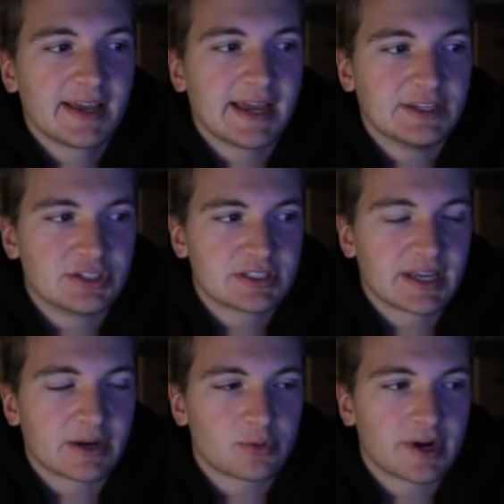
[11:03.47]
and just
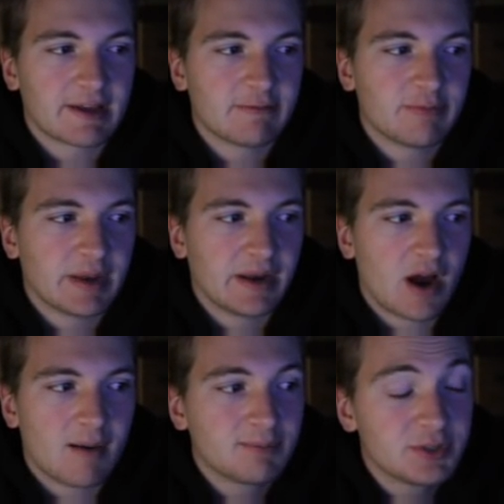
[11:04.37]
like what I've been
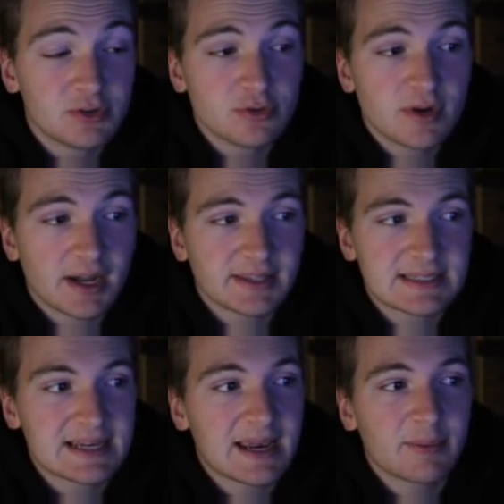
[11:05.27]
up to on
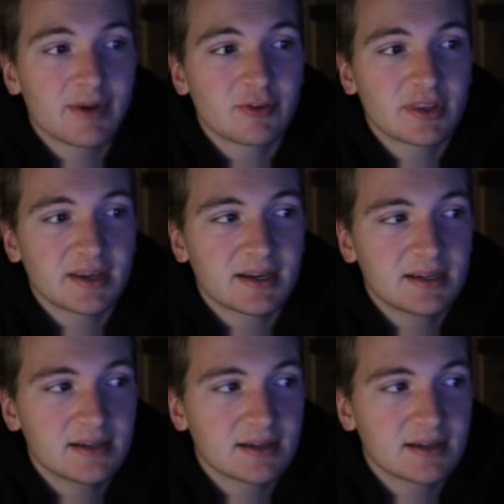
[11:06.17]
this game and everything